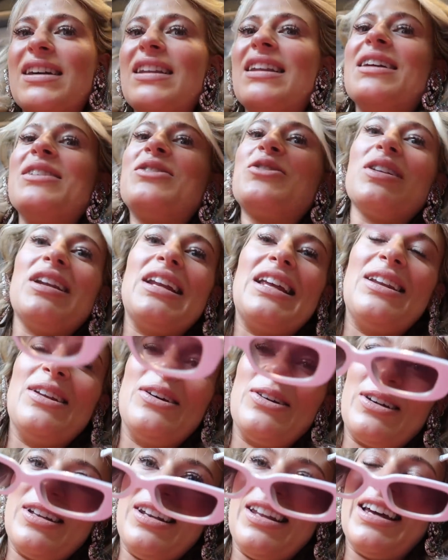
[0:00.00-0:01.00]
I literally
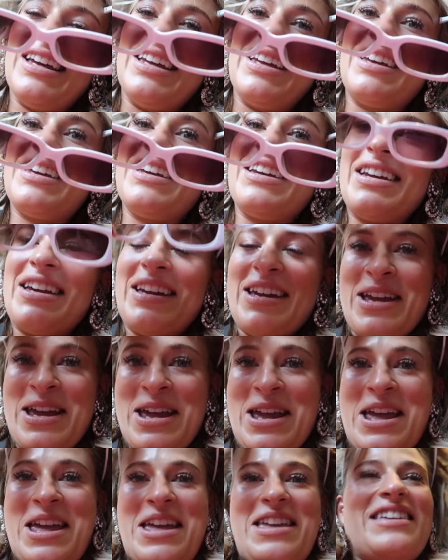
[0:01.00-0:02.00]
look like
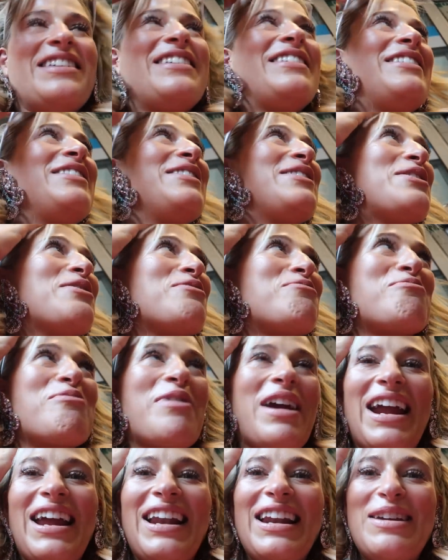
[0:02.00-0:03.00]
the
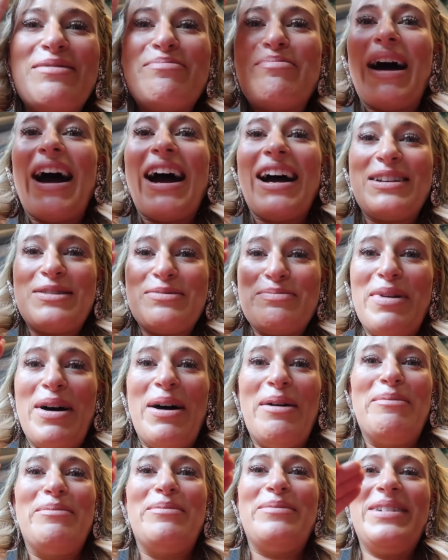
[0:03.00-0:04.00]
really bad
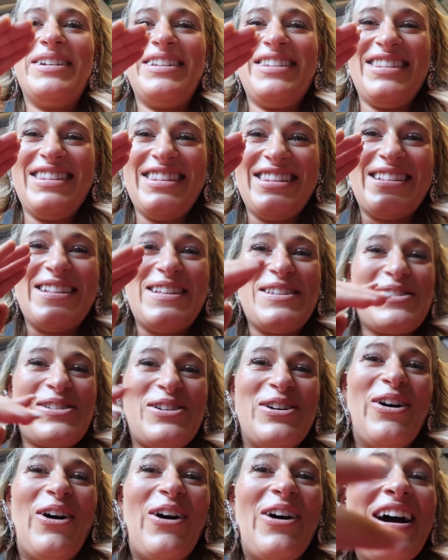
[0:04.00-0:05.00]
mum.
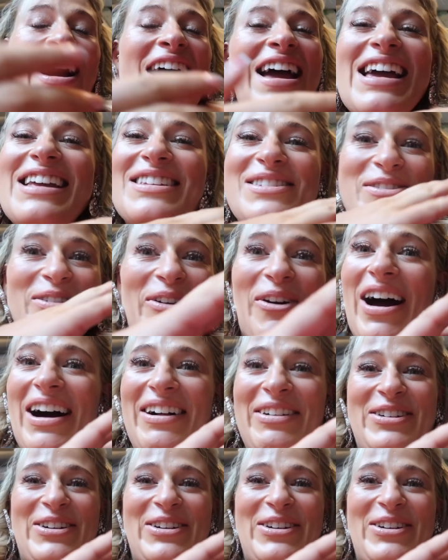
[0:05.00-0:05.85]
It's not